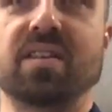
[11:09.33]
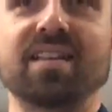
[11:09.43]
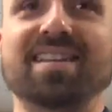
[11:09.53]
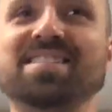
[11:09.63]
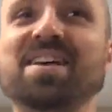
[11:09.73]

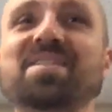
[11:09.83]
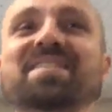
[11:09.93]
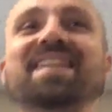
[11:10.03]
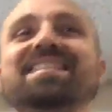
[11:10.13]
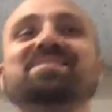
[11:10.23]
So
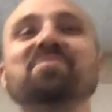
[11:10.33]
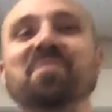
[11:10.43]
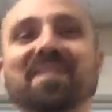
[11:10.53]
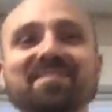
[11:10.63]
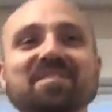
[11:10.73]
that's
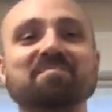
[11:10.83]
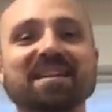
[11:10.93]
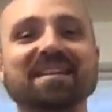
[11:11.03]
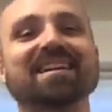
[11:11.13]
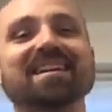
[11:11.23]
one of the
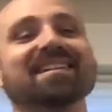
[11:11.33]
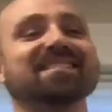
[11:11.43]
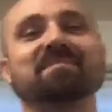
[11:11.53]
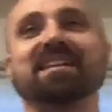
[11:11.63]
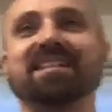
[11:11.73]
big
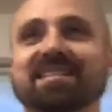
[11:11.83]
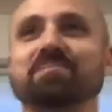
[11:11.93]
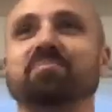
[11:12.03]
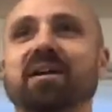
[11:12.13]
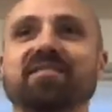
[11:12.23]
concepts I like to
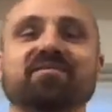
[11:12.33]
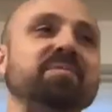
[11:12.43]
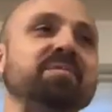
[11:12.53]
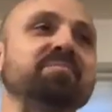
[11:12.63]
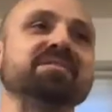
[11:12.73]
break for
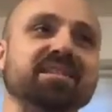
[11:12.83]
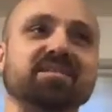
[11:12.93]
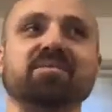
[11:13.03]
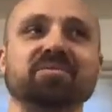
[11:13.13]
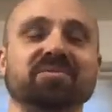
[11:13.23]
people, is that the
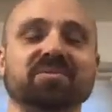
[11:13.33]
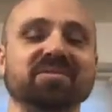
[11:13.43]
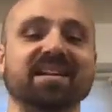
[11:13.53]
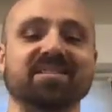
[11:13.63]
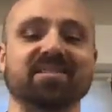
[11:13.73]
golden rule is
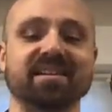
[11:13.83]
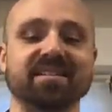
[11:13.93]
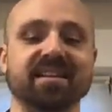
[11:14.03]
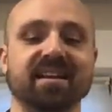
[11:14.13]
not great.